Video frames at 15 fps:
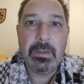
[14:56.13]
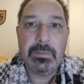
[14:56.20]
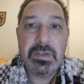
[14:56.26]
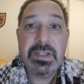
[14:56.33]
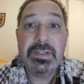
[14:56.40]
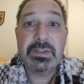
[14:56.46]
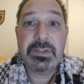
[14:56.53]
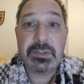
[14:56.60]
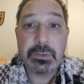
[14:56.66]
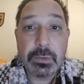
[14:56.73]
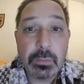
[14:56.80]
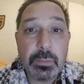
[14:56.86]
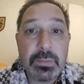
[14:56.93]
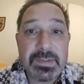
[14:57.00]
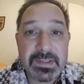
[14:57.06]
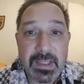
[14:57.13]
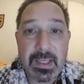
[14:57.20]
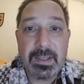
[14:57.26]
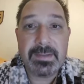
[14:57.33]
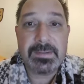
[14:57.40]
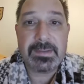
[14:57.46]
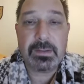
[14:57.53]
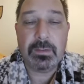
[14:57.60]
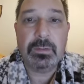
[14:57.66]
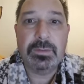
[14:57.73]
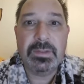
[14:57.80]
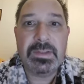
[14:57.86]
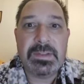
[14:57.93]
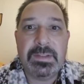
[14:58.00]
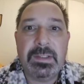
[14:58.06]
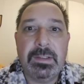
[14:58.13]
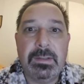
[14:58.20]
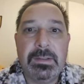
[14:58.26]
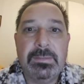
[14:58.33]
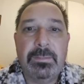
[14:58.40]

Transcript: readers do sense all these things.